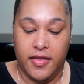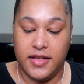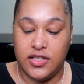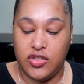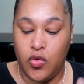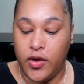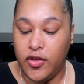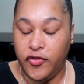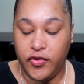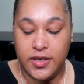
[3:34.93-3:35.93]
this is an
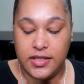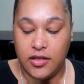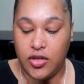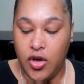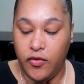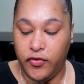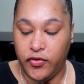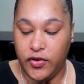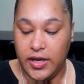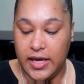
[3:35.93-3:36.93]
oil-free,
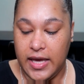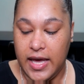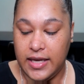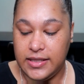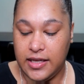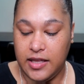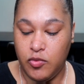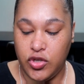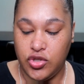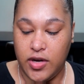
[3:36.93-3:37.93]
silicone-free daily
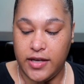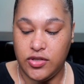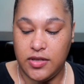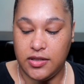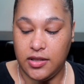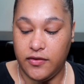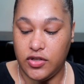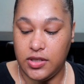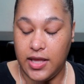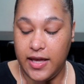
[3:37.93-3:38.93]
moisturizer that
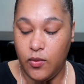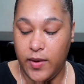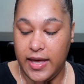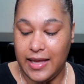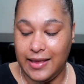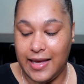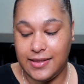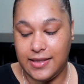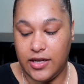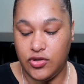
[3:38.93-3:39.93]
delivers a lightweight,
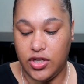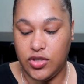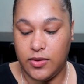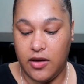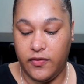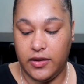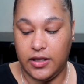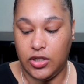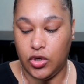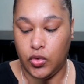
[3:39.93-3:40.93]
lasting hydration without
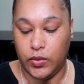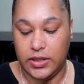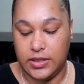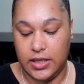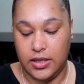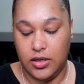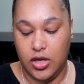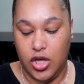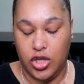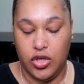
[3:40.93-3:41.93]
feeling greasy.
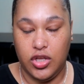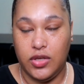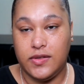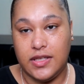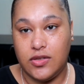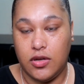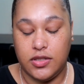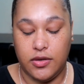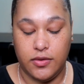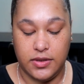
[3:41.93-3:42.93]
You can use this
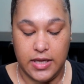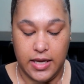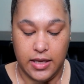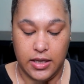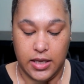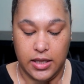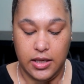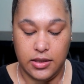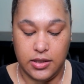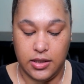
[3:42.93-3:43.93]
also day and
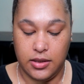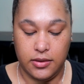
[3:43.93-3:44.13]
night.